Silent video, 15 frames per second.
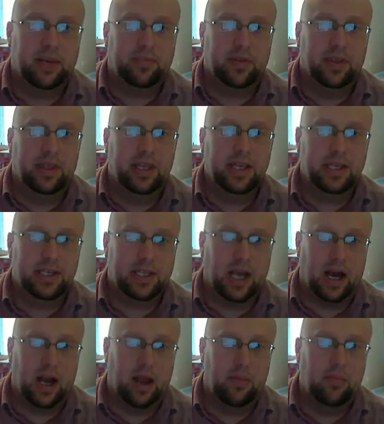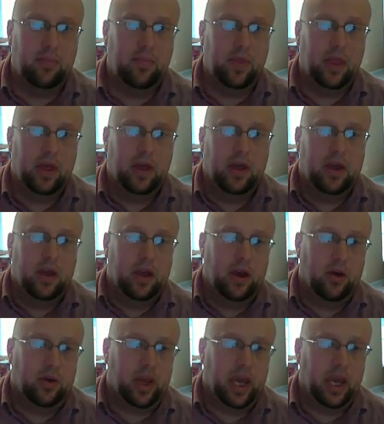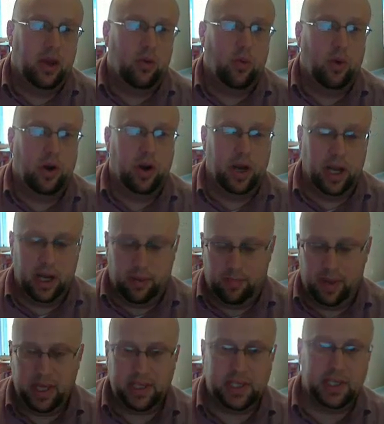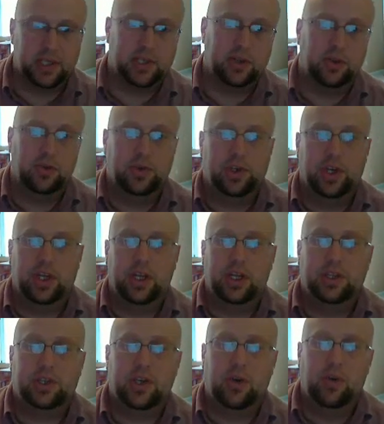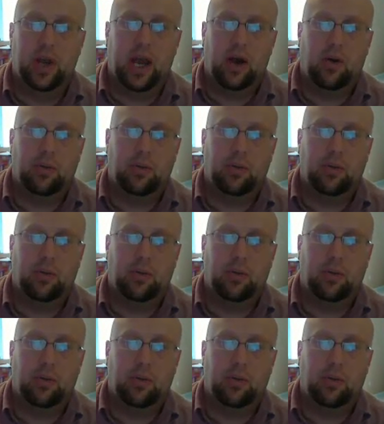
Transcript: So what do we do now? Well, we're going to do an ice table again, except this time,